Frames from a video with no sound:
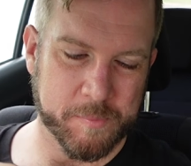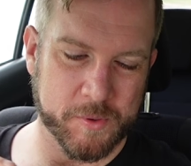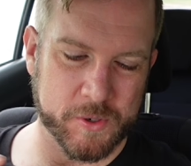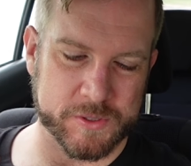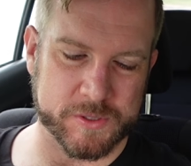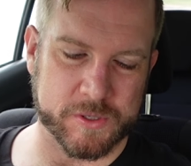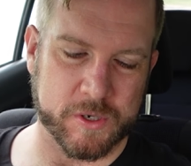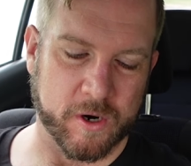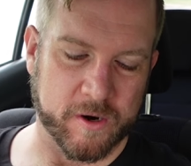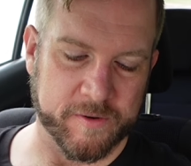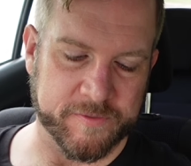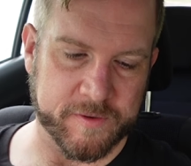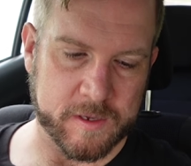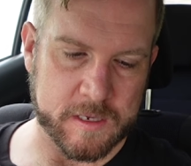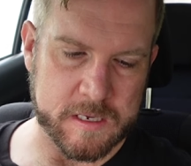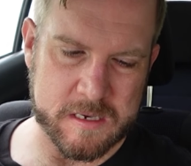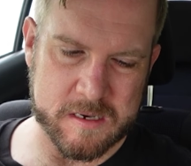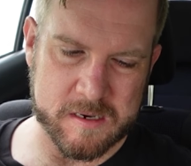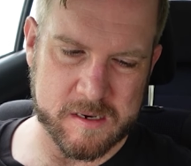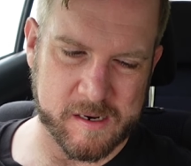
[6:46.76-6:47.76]
Boss
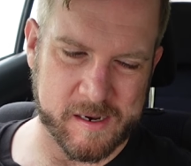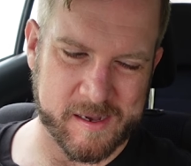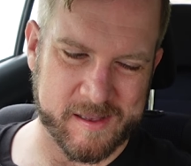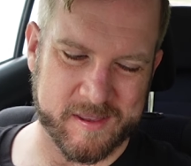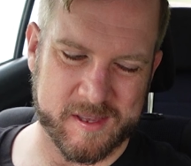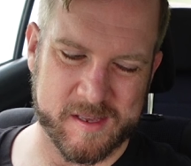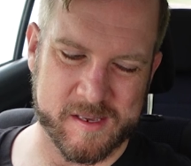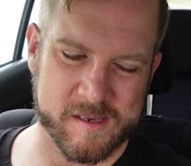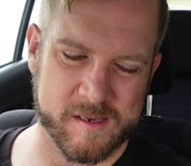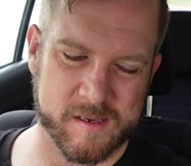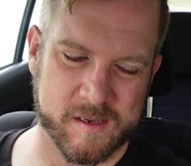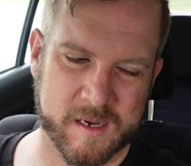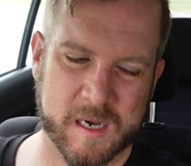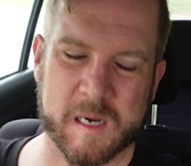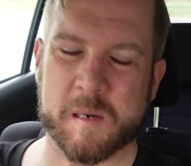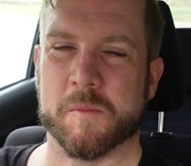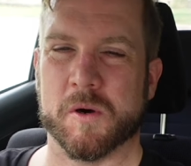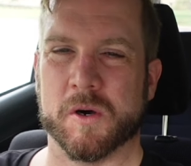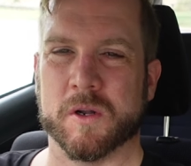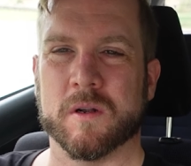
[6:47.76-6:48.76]
Coffee, I think,
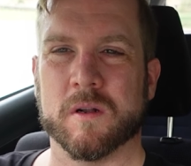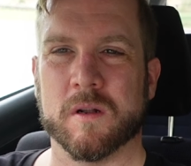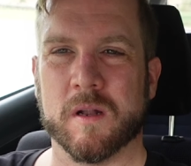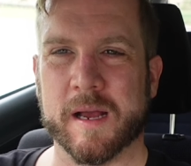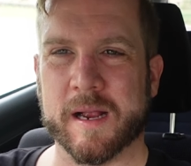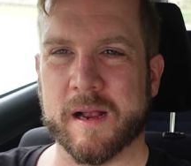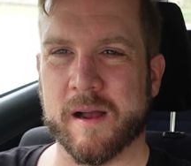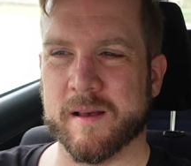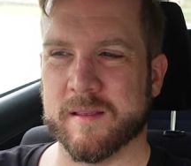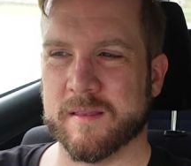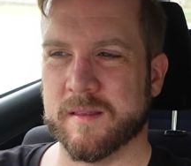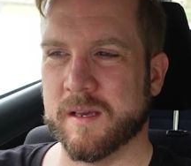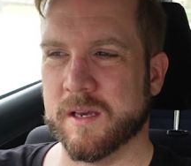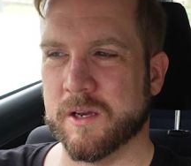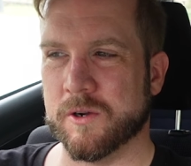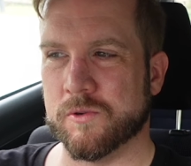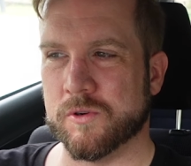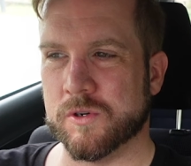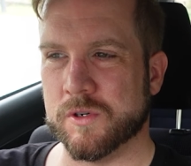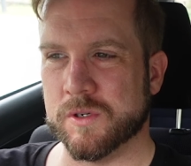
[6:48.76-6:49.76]
come on. Like, I think
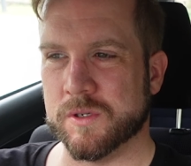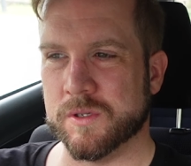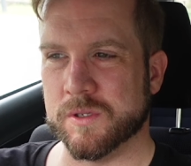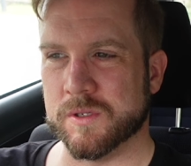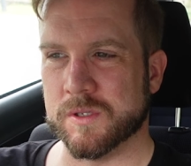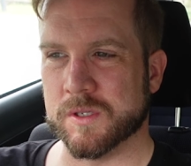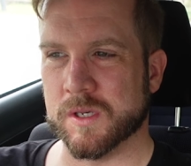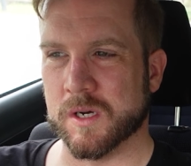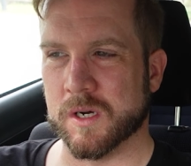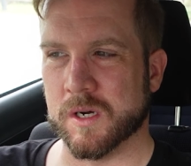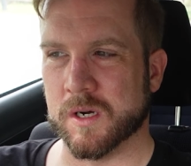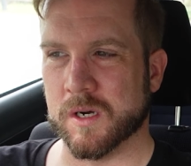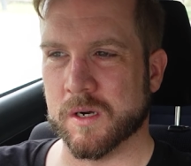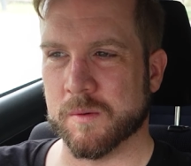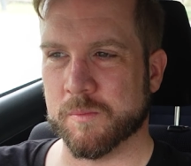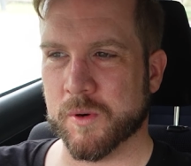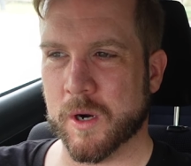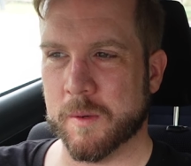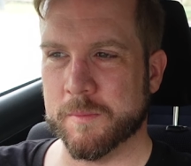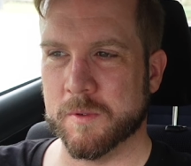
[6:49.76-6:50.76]
it was
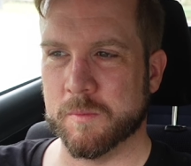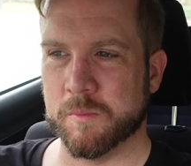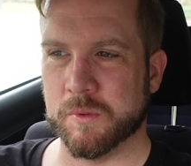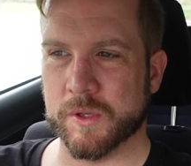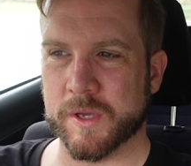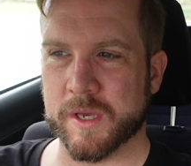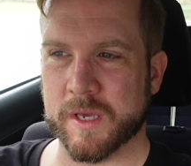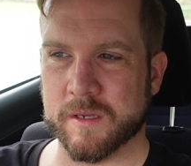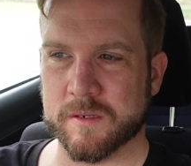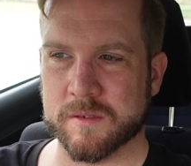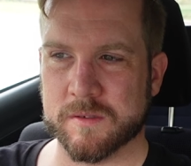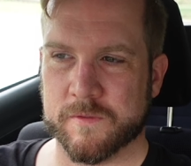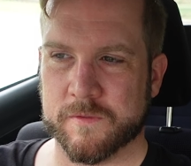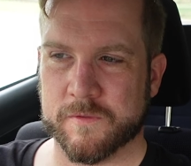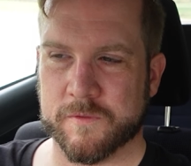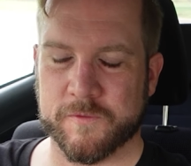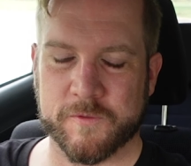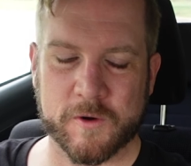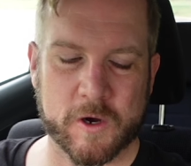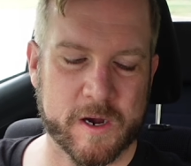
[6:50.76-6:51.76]
probably
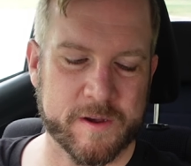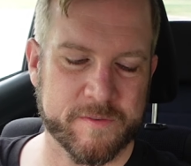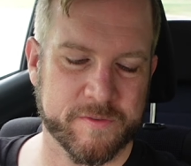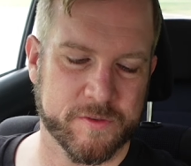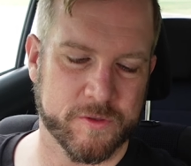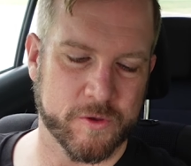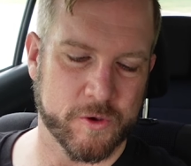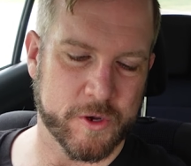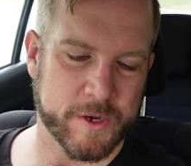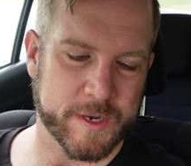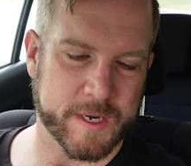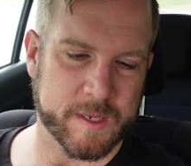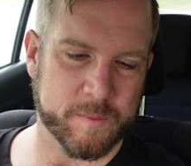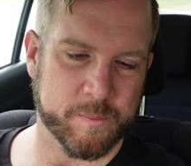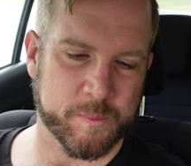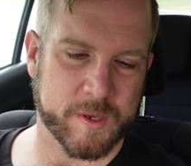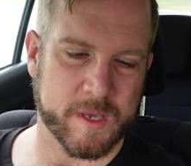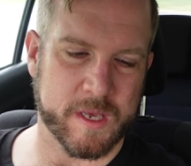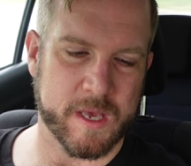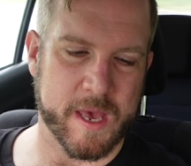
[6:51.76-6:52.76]
5:30
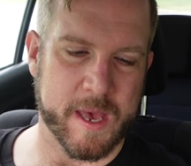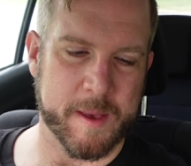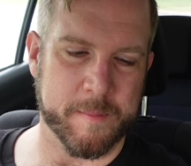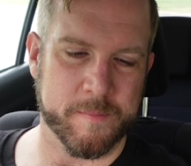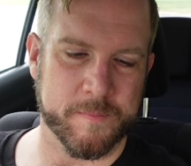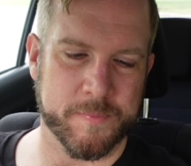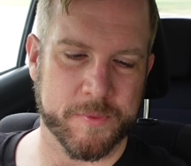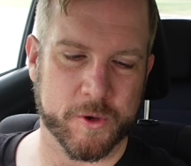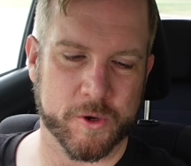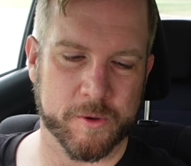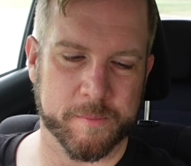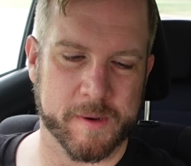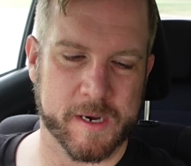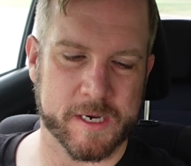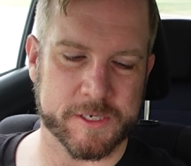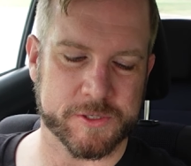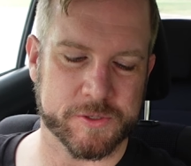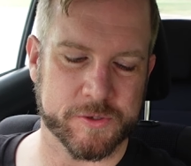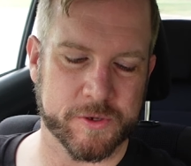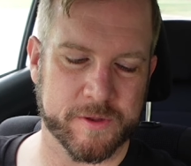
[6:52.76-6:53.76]
p.m. on
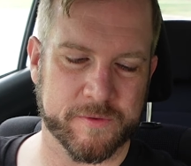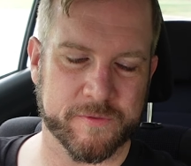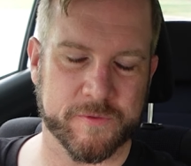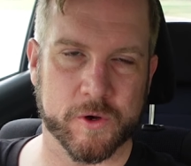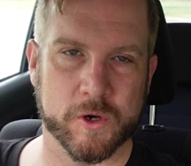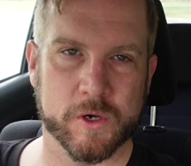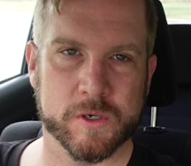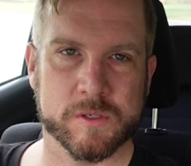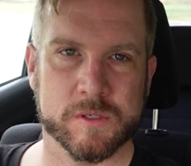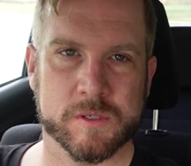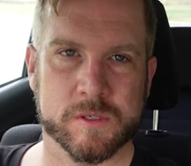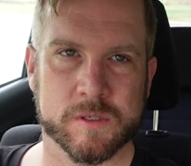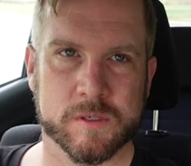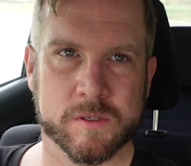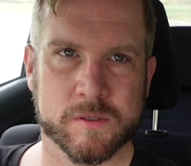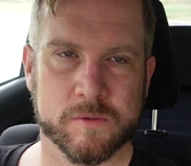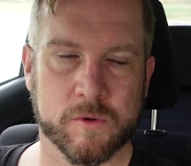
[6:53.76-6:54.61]
March 31st.